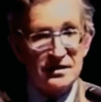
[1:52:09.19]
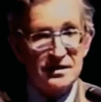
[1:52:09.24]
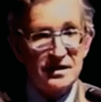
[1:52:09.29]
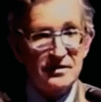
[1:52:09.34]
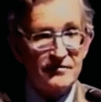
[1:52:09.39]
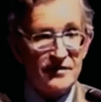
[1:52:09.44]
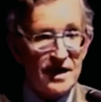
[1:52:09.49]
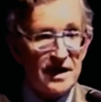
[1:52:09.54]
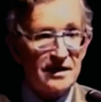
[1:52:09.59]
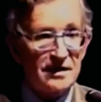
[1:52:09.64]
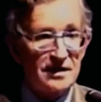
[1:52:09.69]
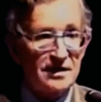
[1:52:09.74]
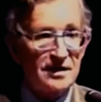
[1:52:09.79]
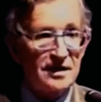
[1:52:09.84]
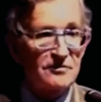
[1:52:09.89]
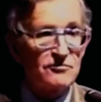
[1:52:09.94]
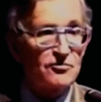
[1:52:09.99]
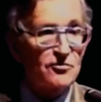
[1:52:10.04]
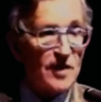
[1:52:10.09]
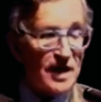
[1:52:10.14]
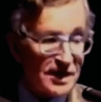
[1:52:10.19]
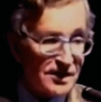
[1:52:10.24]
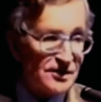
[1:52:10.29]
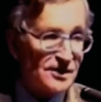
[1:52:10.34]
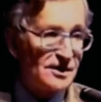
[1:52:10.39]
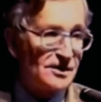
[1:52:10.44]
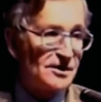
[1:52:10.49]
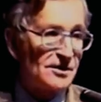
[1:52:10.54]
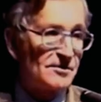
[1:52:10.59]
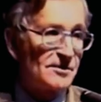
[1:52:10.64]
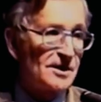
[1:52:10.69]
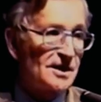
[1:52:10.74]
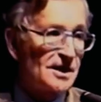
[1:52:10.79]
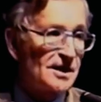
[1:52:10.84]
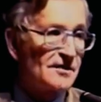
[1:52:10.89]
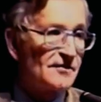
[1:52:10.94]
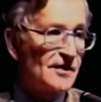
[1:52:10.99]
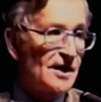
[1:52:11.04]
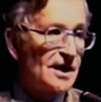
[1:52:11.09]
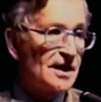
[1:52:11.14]
In fact, the racism of the
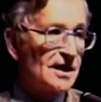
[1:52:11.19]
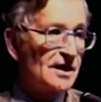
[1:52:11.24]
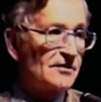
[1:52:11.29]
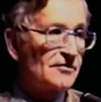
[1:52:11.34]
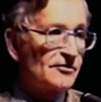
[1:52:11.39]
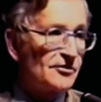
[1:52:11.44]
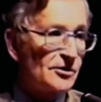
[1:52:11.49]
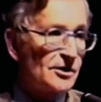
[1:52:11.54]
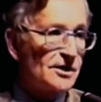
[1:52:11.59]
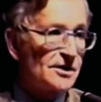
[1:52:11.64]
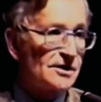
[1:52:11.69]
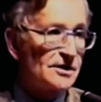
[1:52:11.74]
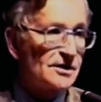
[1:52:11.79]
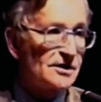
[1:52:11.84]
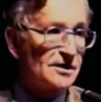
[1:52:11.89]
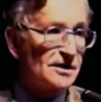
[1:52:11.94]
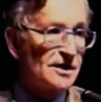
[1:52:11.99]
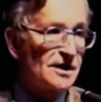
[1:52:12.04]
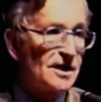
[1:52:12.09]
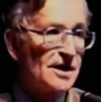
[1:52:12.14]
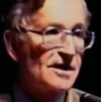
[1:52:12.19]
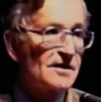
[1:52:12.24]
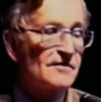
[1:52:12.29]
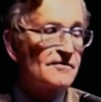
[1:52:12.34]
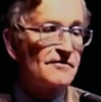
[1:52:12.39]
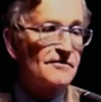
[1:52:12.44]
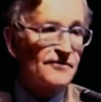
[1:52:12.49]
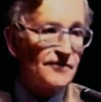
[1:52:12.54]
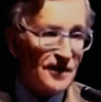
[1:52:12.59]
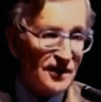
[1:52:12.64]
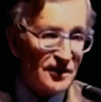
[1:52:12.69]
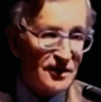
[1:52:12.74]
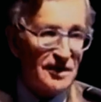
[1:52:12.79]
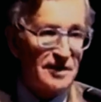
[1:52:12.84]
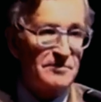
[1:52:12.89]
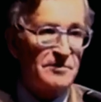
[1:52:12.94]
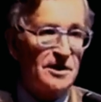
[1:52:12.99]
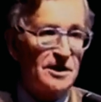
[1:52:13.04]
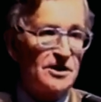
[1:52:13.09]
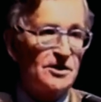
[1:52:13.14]
invading forces
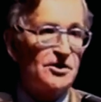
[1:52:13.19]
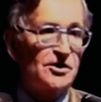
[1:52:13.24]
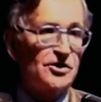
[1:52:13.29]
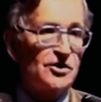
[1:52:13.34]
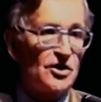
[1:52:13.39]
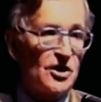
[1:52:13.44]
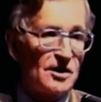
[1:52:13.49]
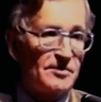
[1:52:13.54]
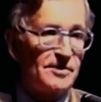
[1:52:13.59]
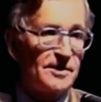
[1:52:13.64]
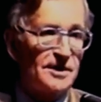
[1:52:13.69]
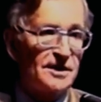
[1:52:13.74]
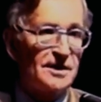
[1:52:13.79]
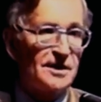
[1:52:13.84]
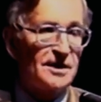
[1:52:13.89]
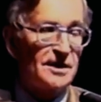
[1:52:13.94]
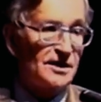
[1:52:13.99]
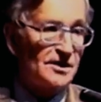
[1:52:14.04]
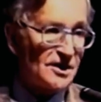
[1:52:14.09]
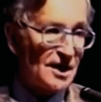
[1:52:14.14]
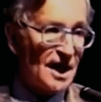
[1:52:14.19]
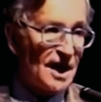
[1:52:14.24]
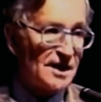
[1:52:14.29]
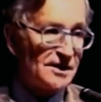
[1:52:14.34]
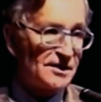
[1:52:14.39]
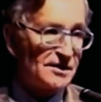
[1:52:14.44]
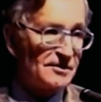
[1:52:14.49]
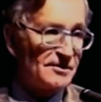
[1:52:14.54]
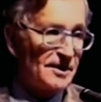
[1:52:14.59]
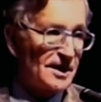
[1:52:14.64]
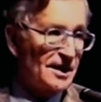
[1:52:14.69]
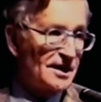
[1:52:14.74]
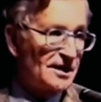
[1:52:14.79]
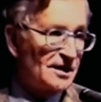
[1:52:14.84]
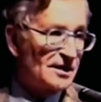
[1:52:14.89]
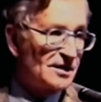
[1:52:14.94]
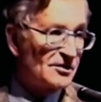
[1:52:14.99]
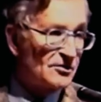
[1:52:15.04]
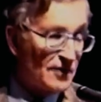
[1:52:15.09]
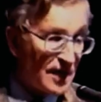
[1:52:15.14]
very much sharpened and
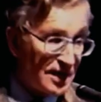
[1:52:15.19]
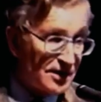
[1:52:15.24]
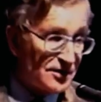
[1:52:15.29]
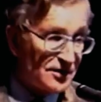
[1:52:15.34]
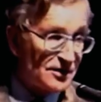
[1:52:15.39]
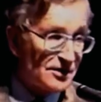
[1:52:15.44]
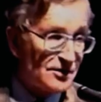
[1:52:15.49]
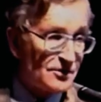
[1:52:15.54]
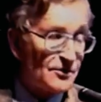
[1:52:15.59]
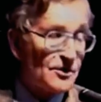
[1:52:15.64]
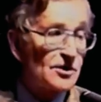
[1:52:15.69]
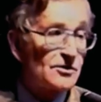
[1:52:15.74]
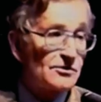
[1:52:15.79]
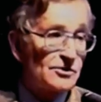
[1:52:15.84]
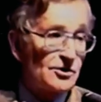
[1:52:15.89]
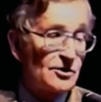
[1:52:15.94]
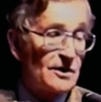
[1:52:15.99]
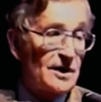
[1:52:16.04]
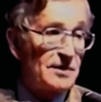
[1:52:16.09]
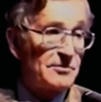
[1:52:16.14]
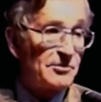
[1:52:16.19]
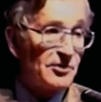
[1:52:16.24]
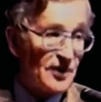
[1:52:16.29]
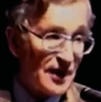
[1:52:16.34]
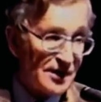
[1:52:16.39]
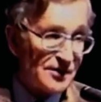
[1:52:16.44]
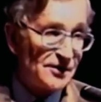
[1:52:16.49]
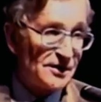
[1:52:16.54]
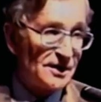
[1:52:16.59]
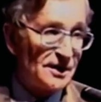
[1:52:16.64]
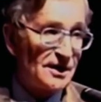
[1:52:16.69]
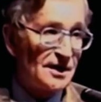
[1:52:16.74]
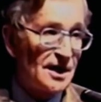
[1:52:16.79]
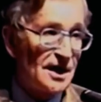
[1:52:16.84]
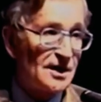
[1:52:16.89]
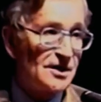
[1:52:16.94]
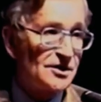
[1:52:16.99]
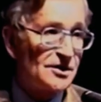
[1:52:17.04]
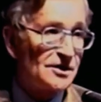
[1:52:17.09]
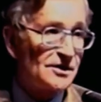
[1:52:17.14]
exacerbated the racism that was already present in
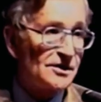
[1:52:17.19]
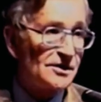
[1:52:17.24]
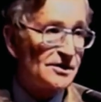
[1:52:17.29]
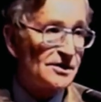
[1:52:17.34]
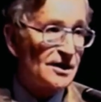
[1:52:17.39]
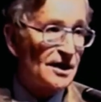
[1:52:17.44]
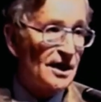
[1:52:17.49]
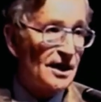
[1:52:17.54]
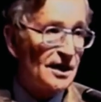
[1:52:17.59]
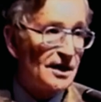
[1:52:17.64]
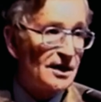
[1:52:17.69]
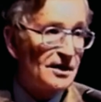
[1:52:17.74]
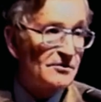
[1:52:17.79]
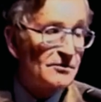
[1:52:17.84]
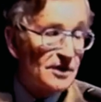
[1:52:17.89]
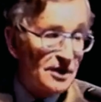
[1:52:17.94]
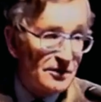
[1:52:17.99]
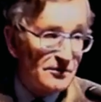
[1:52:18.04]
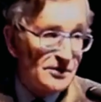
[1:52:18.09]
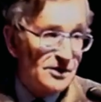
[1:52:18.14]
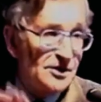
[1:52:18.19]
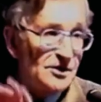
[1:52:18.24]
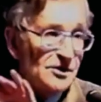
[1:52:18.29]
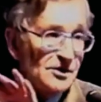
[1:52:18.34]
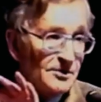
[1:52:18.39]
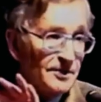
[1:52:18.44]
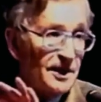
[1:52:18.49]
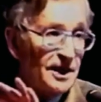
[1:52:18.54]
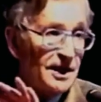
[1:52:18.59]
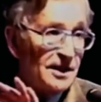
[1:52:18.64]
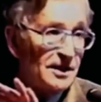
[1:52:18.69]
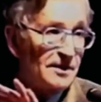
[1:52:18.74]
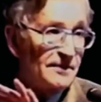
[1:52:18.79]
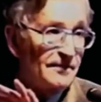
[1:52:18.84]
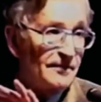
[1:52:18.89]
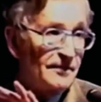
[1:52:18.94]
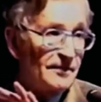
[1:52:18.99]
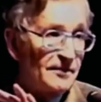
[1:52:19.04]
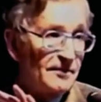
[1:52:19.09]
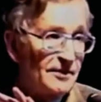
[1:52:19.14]
Haitian society, where there was a
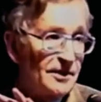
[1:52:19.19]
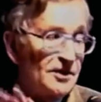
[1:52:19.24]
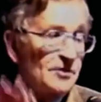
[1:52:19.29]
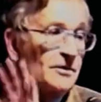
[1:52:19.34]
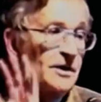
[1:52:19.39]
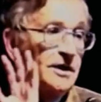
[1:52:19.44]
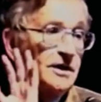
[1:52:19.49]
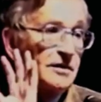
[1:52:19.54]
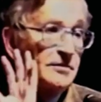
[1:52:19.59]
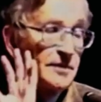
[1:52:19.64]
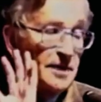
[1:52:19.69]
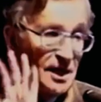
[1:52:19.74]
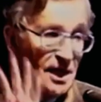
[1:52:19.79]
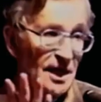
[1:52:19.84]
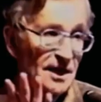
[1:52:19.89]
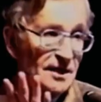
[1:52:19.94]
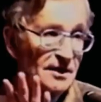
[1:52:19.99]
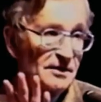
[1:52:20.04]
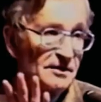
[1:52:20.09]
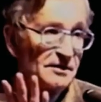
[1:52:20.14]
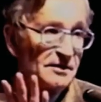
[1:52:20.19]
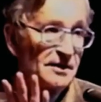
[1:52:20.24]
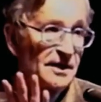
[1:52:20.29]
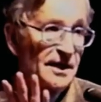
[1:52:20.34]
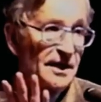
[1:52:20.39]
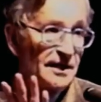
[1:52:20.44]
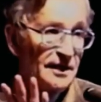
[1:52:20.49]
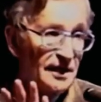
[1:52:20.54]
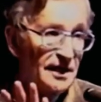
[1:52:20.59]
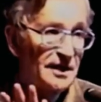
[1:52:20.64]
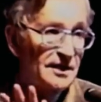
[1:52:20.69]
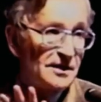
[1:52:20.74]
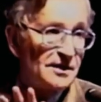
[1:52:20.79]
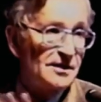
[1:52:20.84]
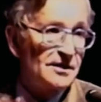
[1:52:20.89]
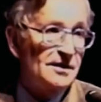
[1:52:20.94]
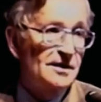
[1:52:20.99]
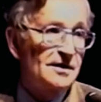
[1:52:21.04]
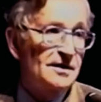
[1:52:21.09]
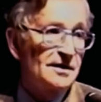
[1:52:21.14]
split between the mulatto
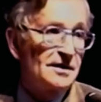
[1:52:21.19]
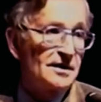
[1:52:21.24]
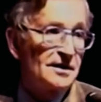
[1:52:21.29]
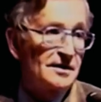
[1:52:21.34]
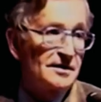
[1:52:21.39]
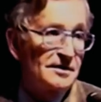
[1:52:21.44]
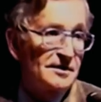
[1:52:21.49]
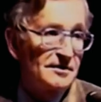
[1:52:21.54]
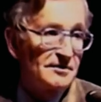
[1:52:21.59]
elites and the